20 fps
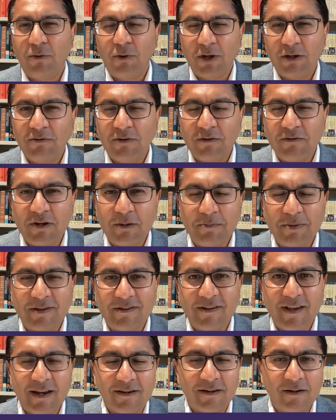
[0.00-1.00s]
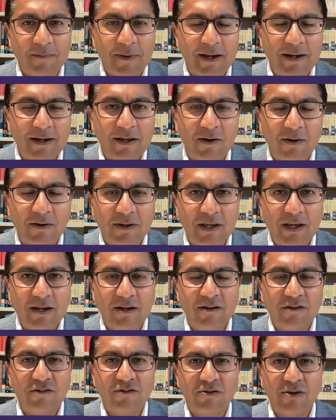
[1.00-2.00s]
40, 50%, depending on the
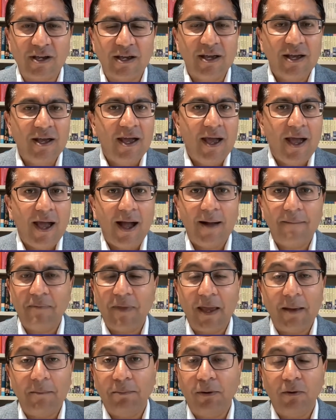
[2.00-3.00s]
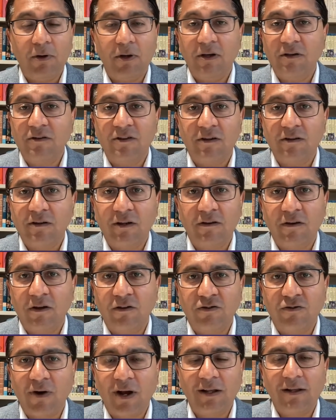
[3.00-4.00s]
industry. Employers
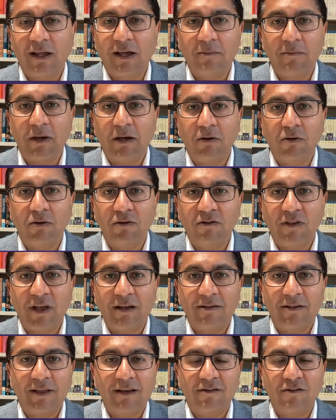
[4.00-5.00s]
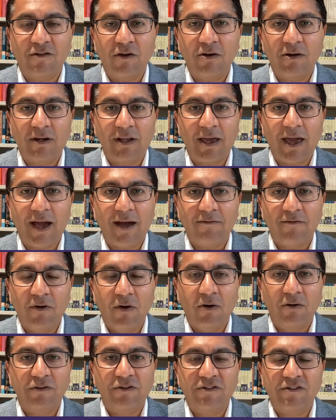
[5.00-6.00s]
are struggling because they certainly have
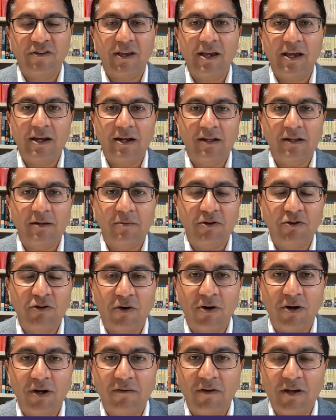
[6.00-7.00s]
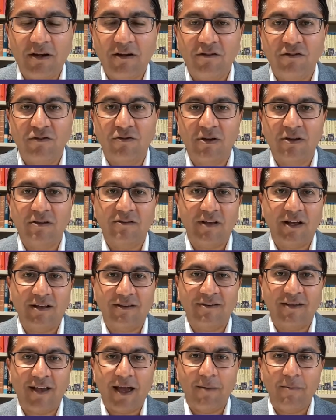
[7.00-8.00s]
not seen in the majority of industries
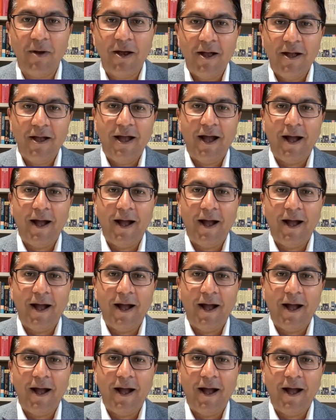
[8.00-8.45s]
that same